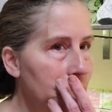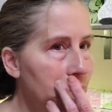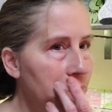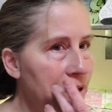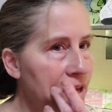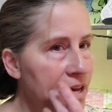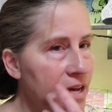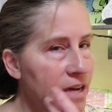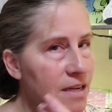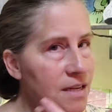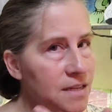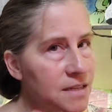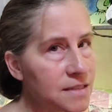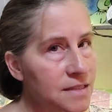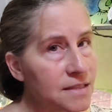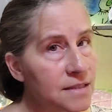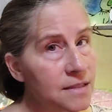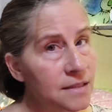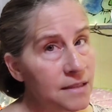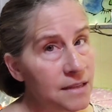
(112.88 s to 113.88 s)

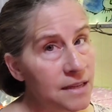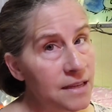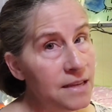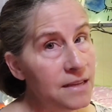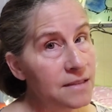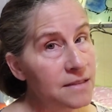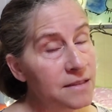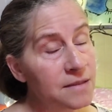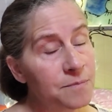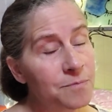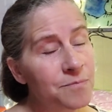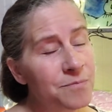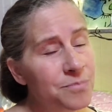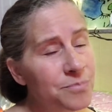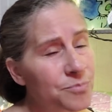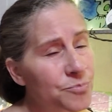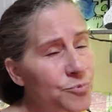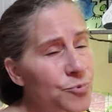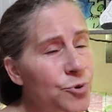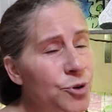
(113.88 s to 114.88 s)
because he's
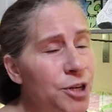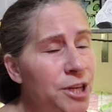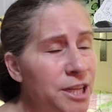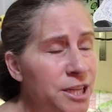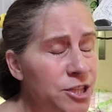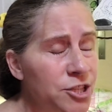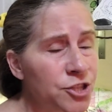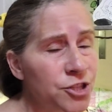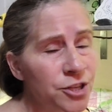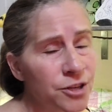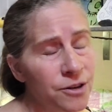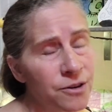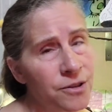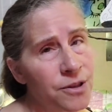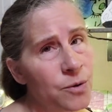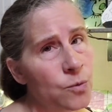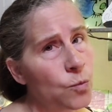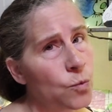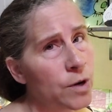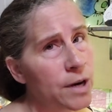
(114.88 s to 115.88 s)
pretty sure
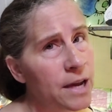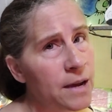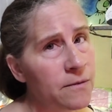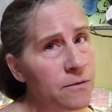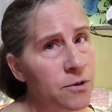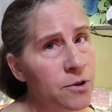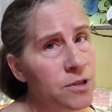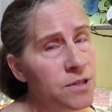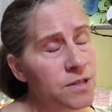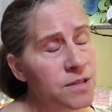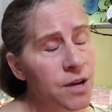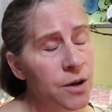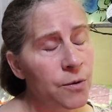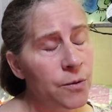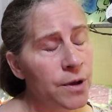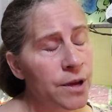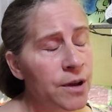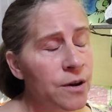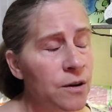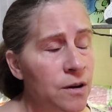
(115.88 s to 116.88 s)
that whatever is
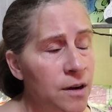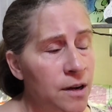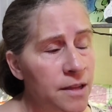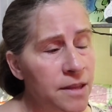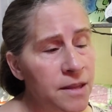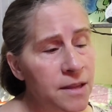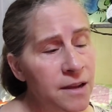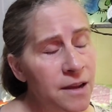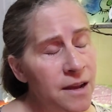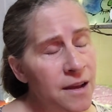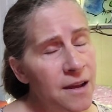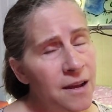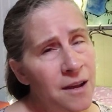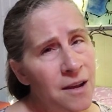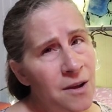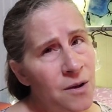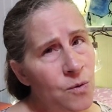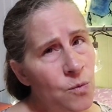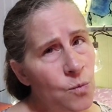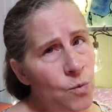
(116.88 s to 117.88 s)
going on
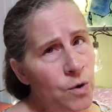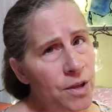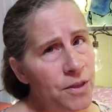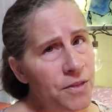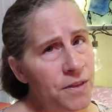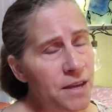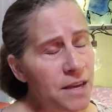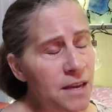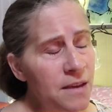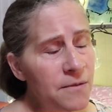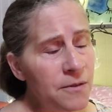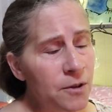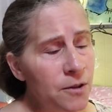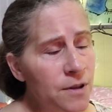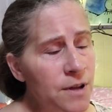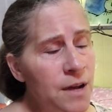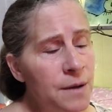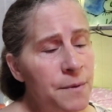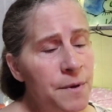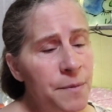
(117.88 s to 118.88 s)
with evil
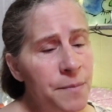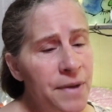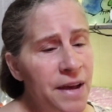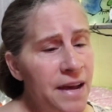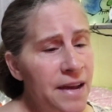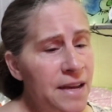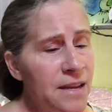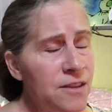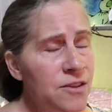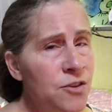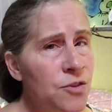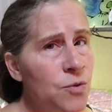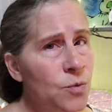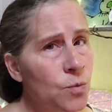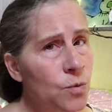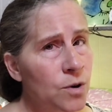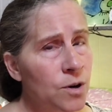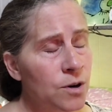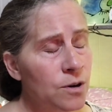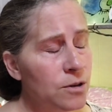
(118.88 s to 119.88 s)
coming back into the
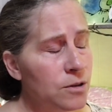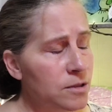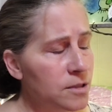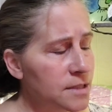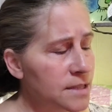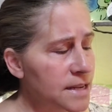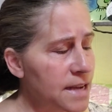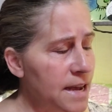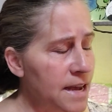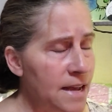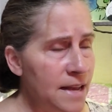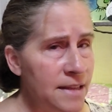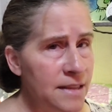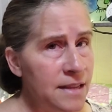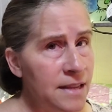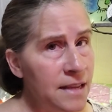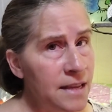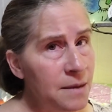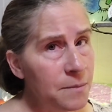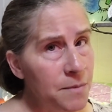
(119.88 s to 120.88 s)
world
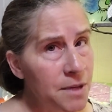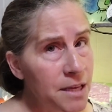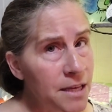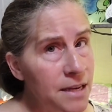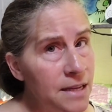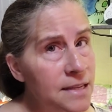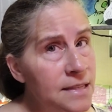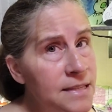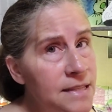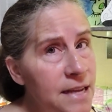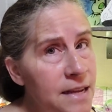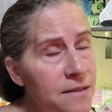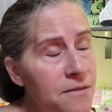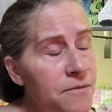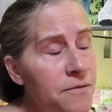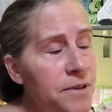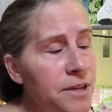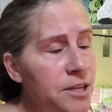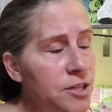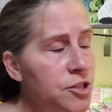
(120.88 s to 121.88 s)
and him getting
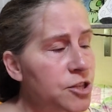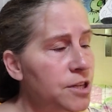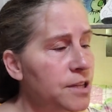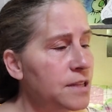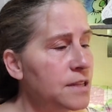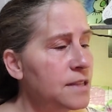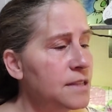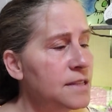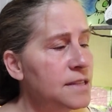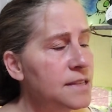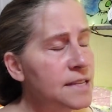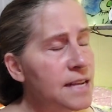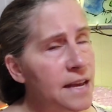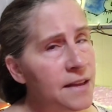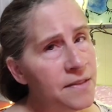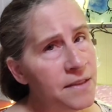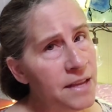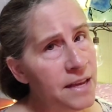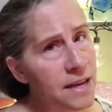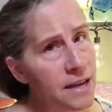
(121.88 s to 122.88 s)
sent visions
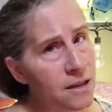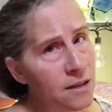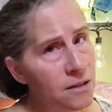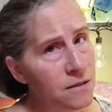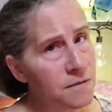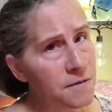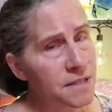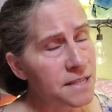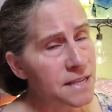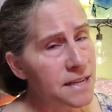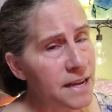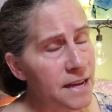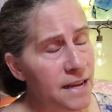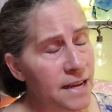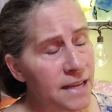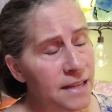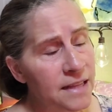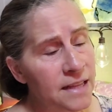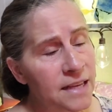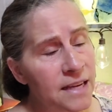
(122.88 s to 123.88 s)
and the elves
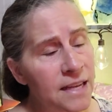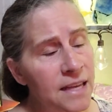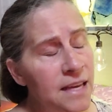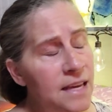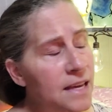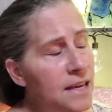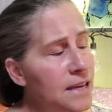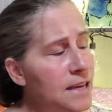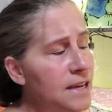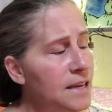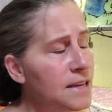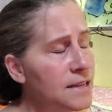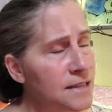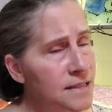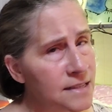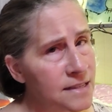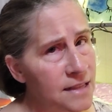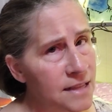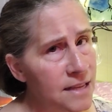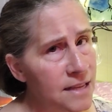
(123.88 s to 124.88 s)
saying that he is